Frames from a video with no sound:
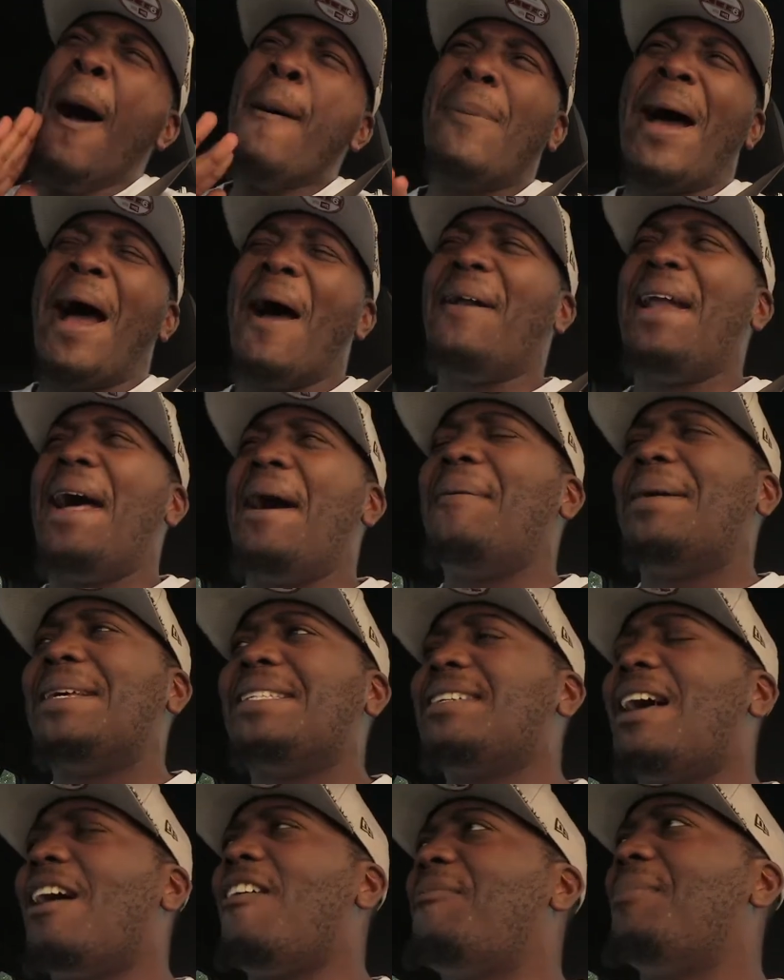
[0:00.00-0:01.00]
Power down
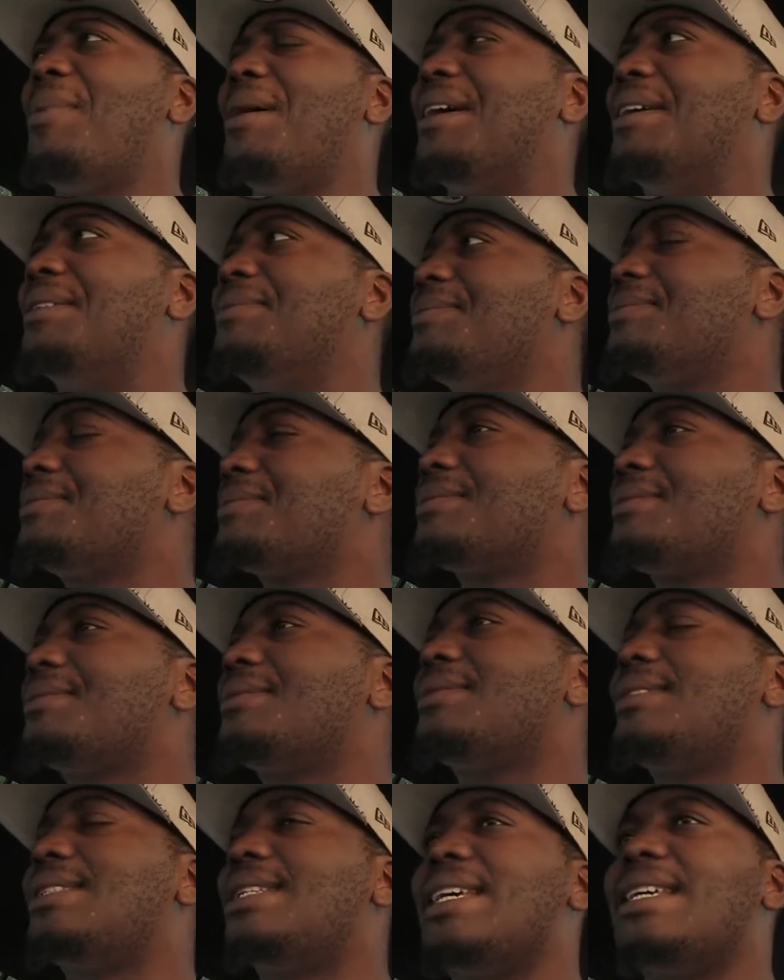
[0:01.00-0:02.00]
myself, but
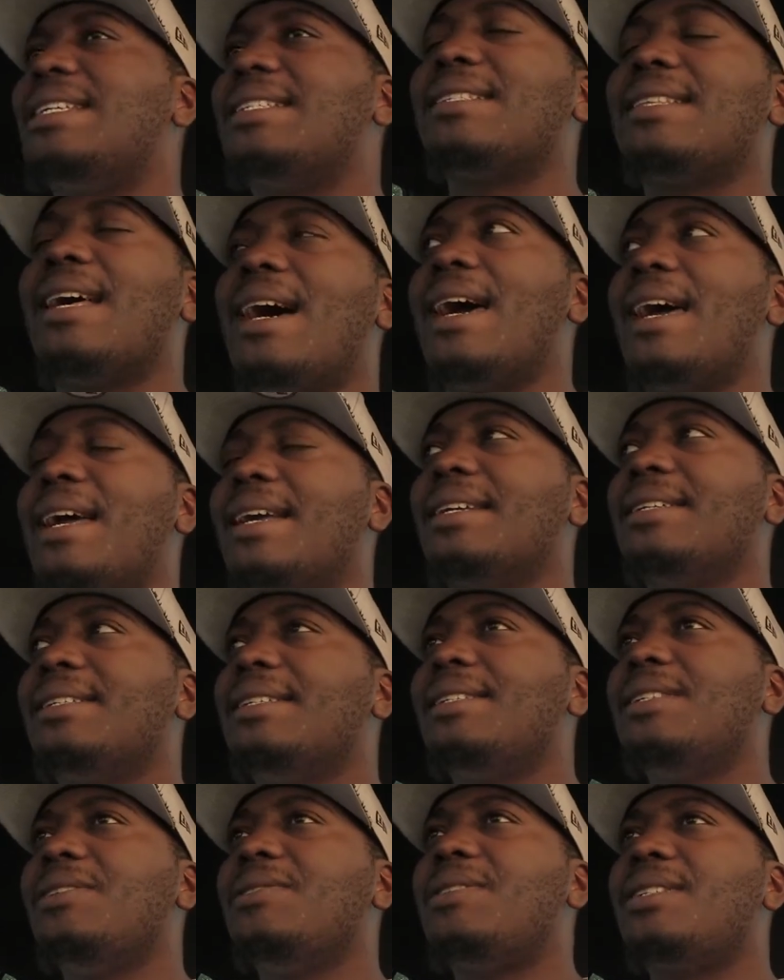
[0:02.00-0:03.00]
these like
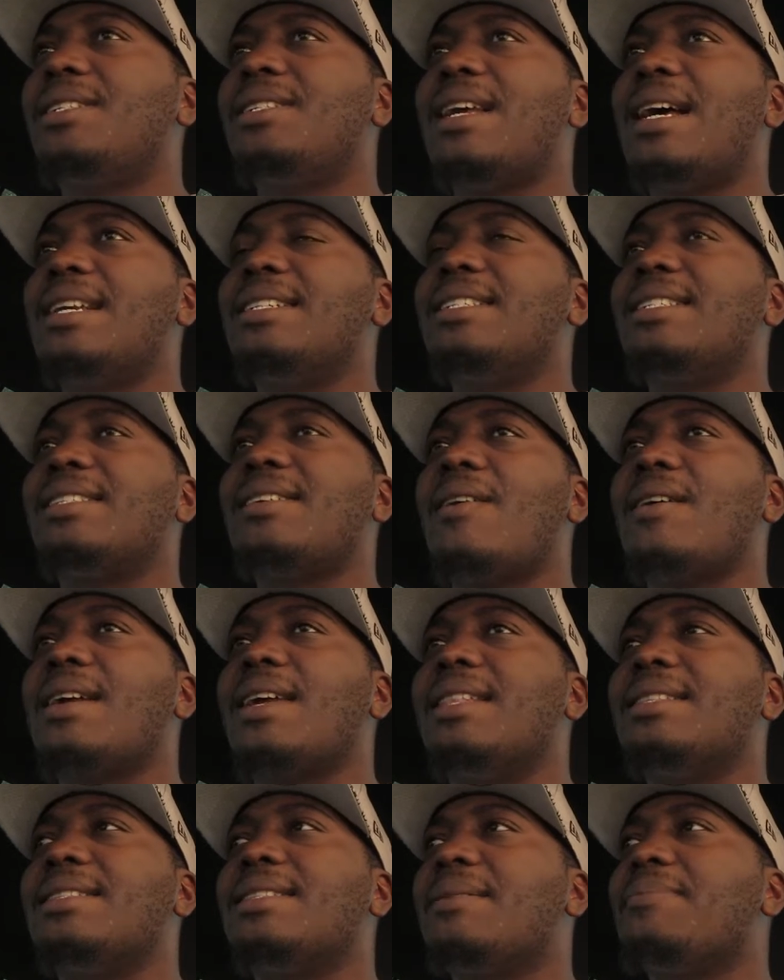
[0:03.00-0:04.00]
I just
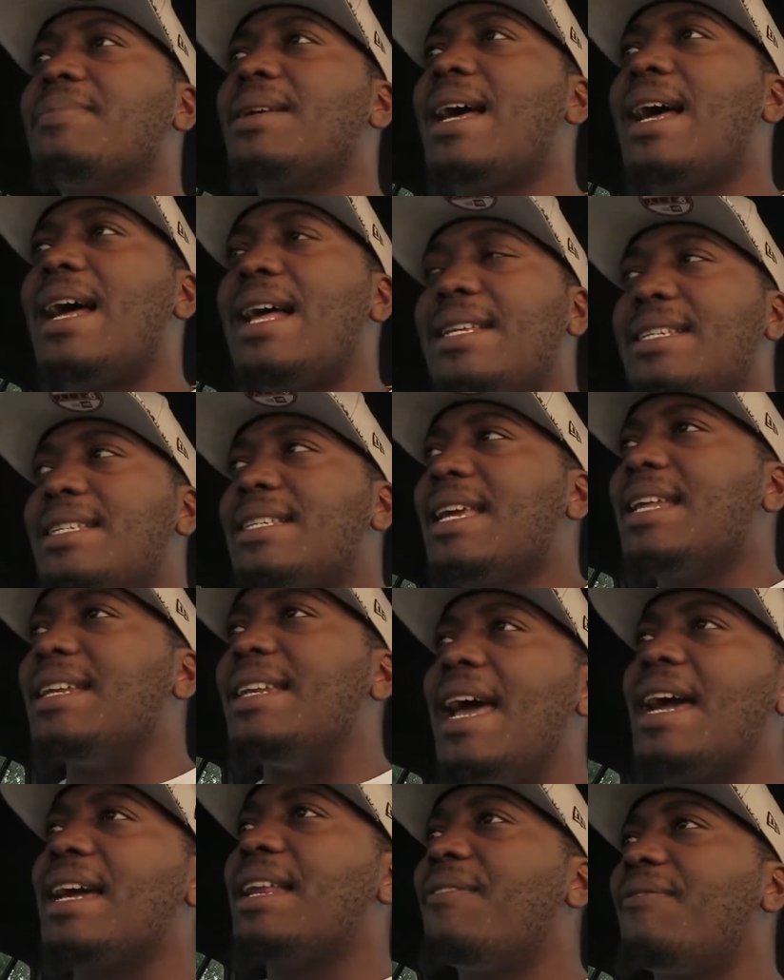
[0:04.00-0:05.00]
get
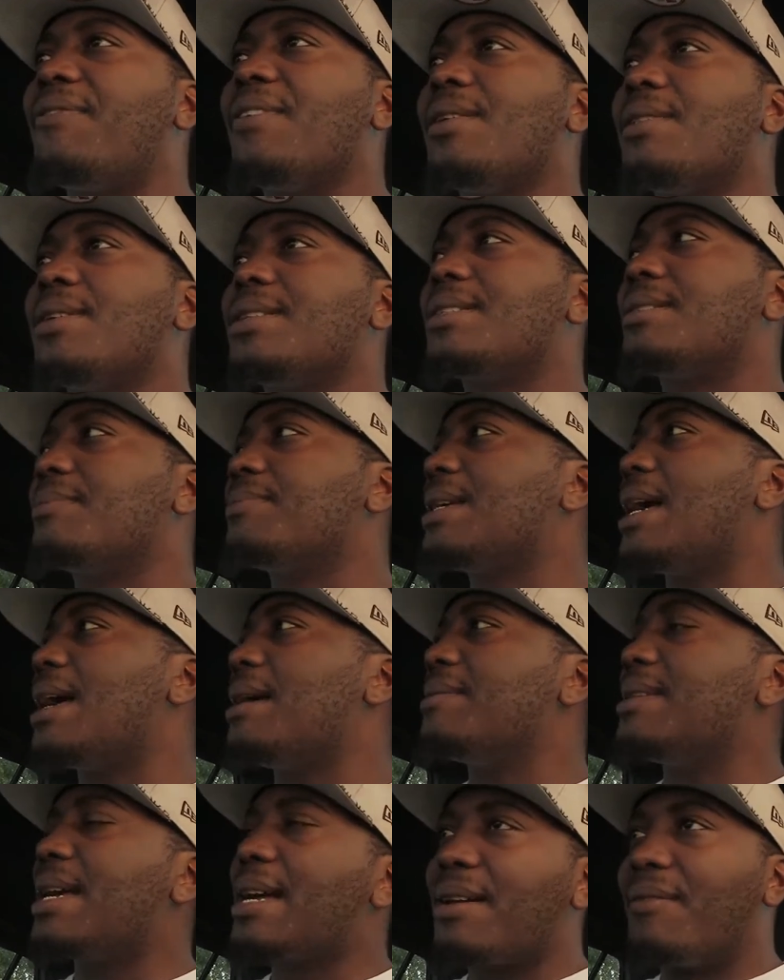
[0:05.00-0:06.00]
negative feelings
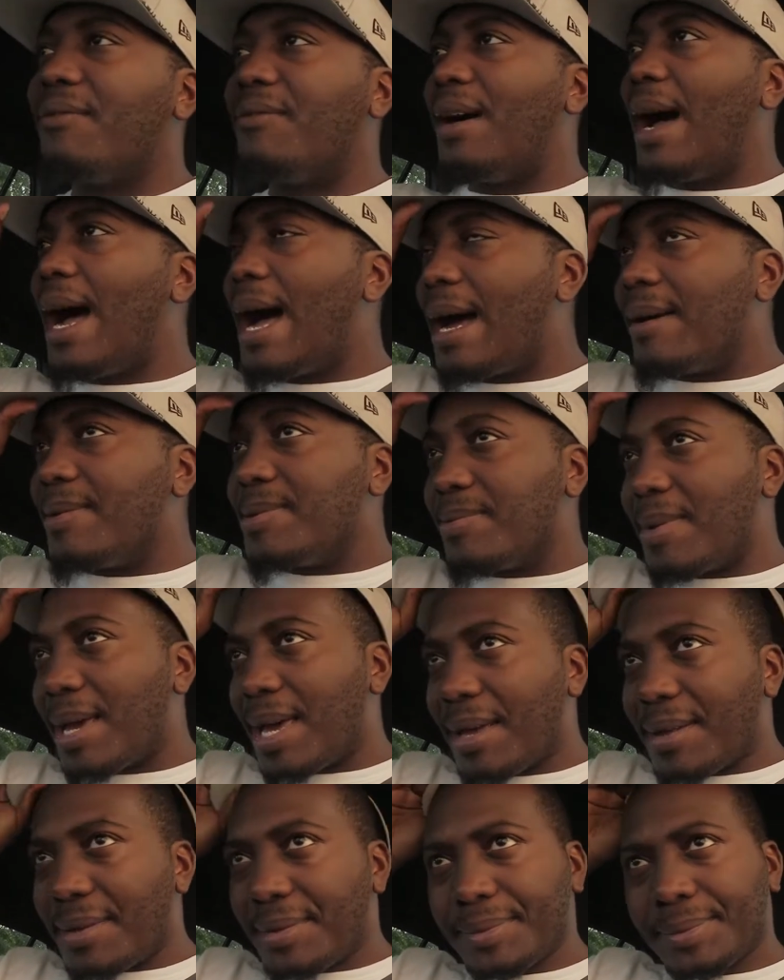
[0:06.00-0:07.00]
sometimes, negative vibes,
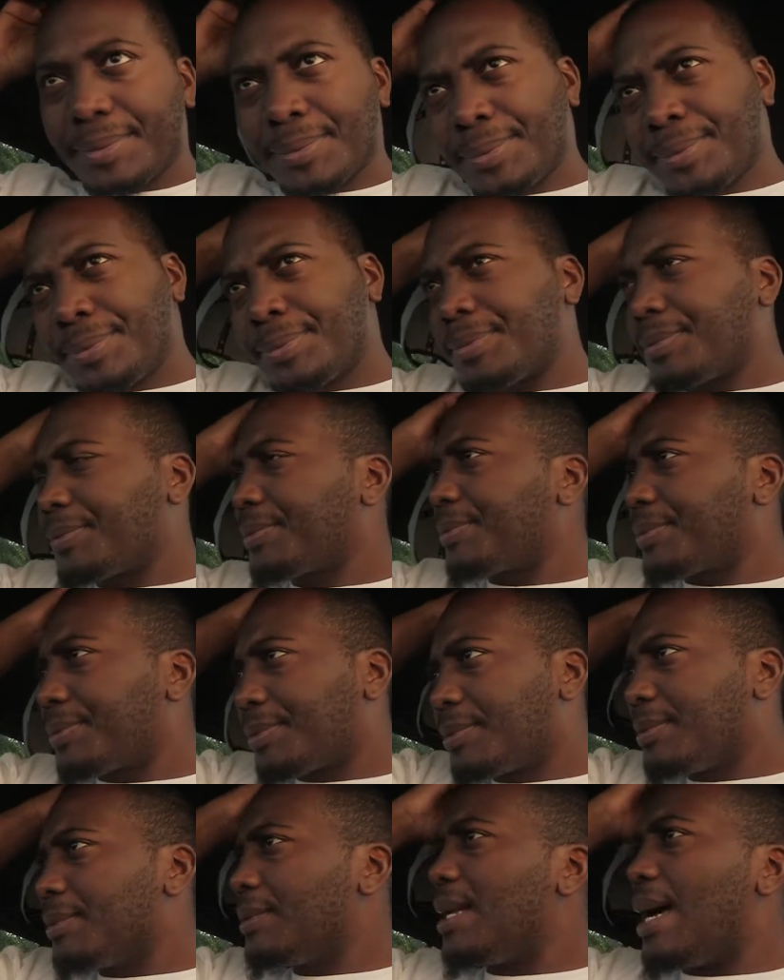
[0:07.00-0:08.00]
man,
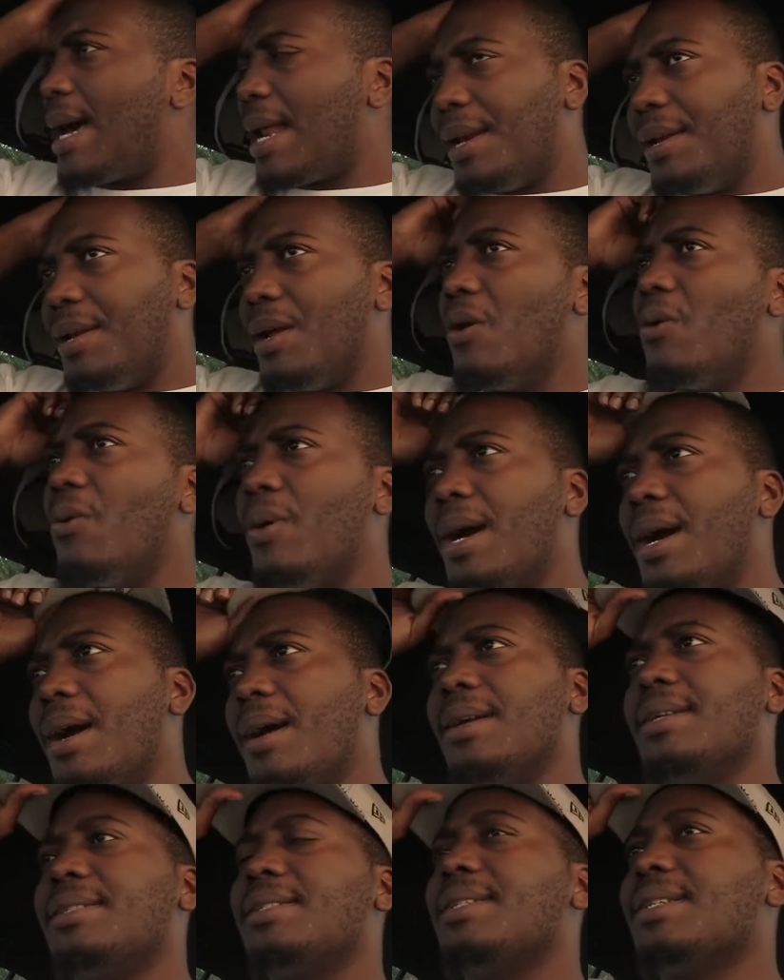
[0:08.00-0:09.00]
out of nowhere,
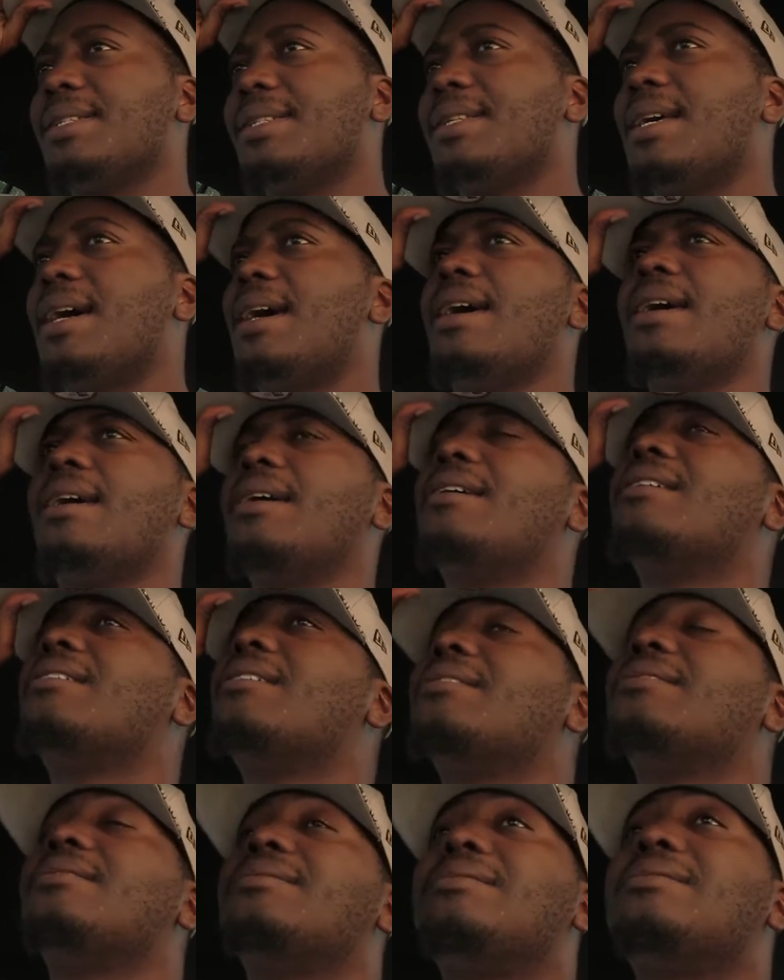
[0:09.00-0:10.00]
and it's just like,
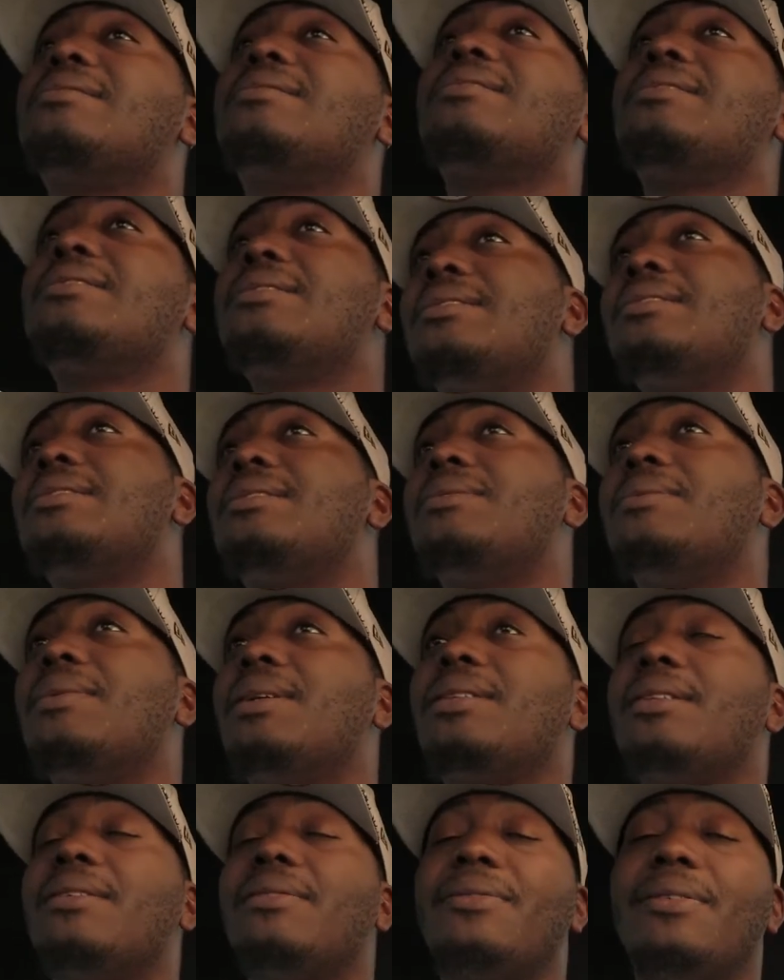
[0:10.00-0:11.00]

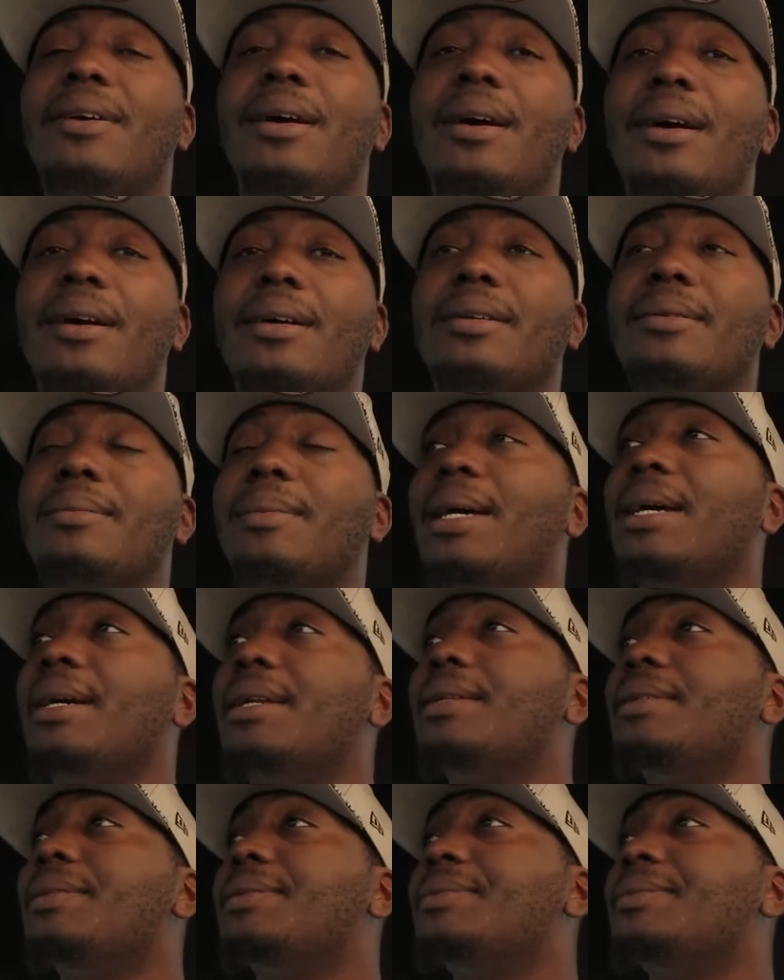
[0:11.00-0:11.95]
what the fuck, man?